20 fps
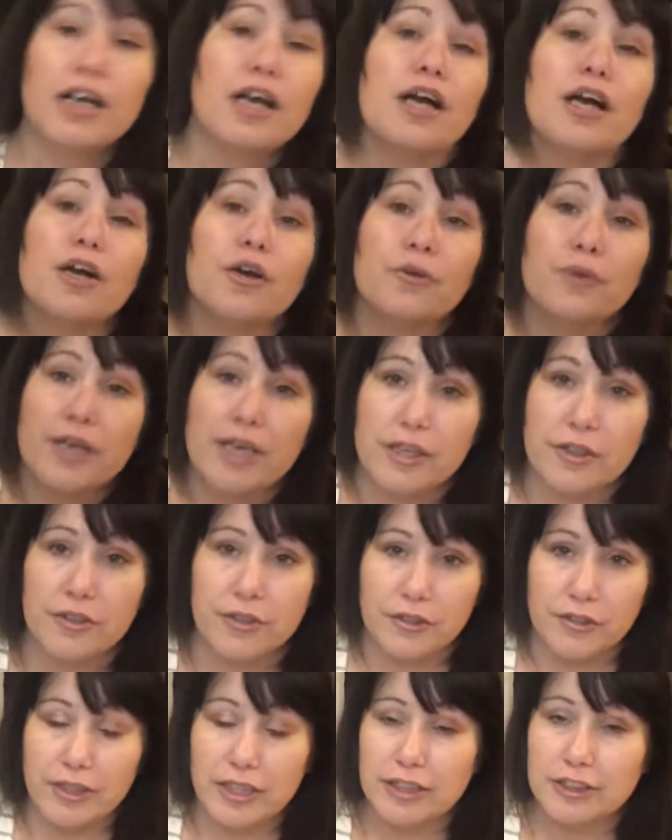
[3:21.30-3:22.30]
Okay,
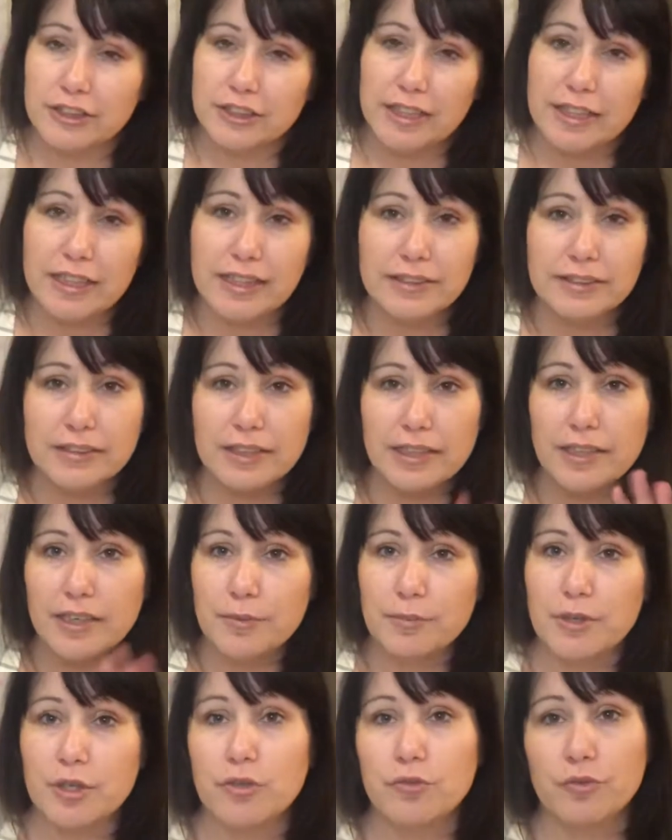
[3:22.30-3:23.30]
third graders, like I said, I'm
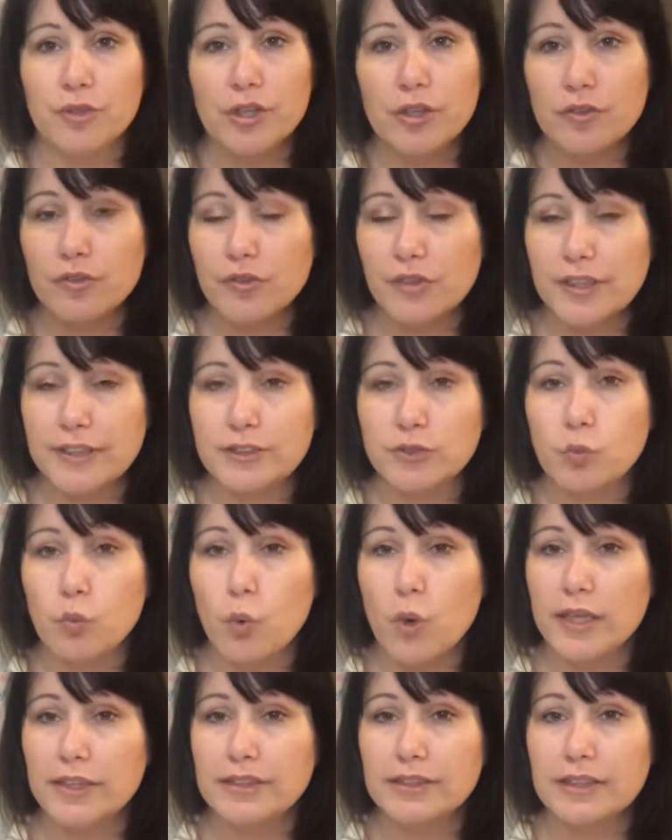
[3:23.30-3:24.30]
gonna read through this
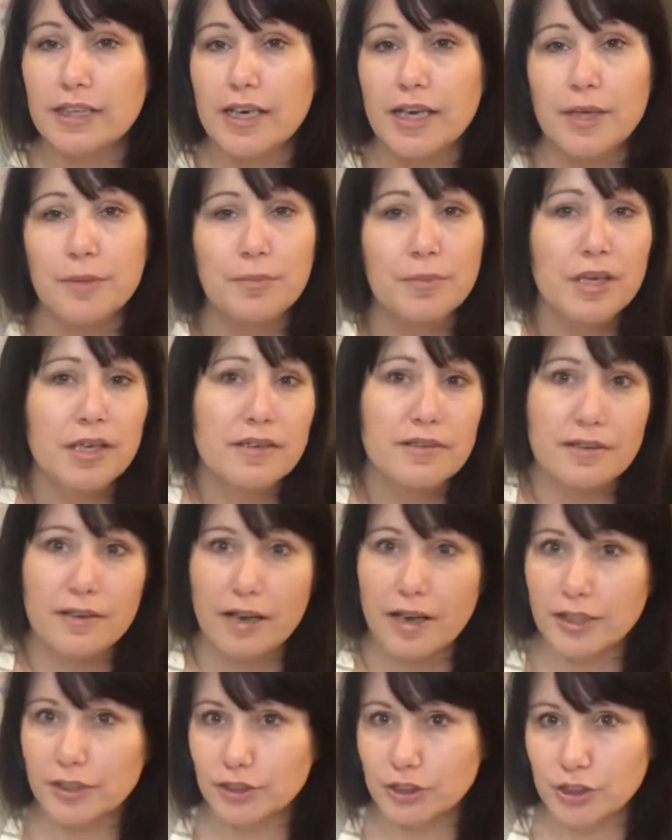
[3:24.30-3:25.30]
one time,
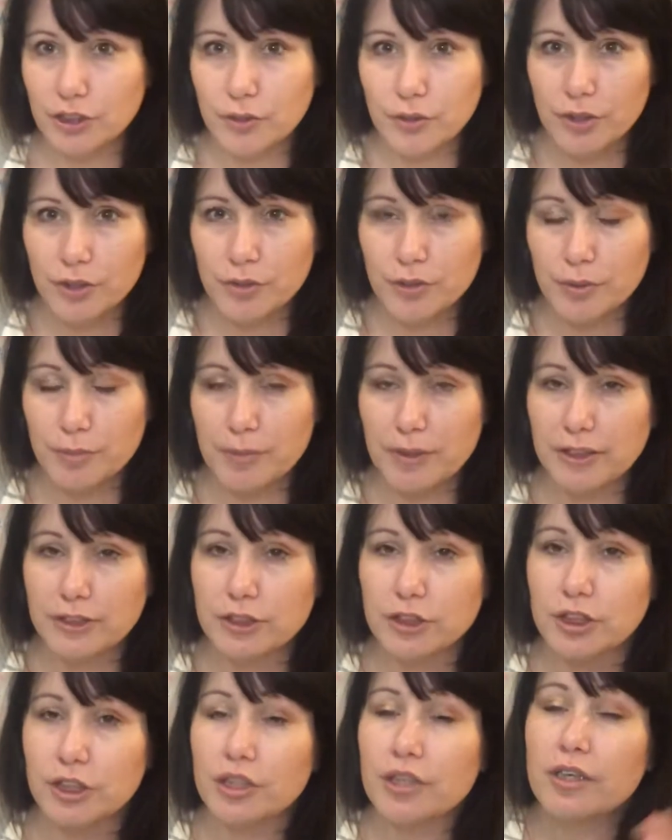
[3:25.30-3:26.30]
not showing you the
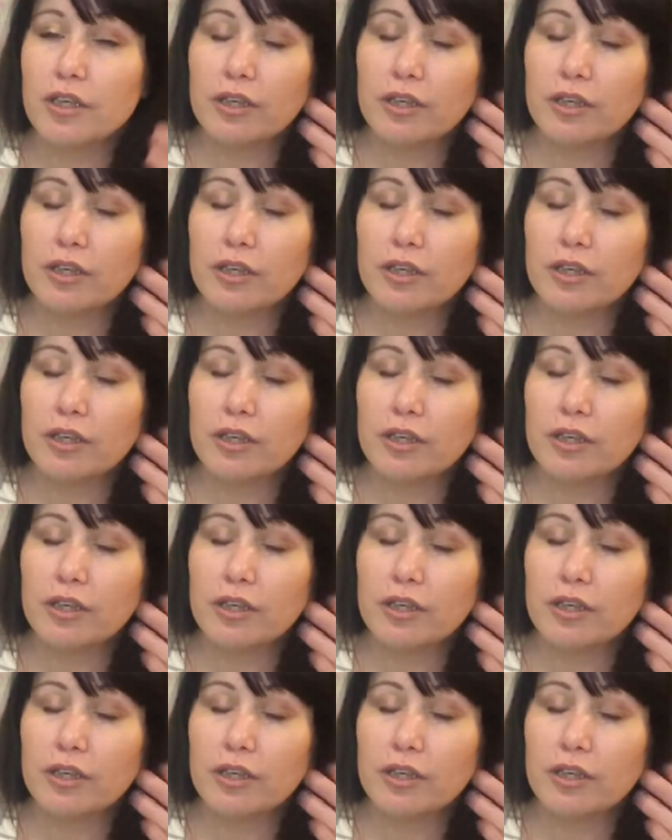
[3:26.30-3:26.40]
picture.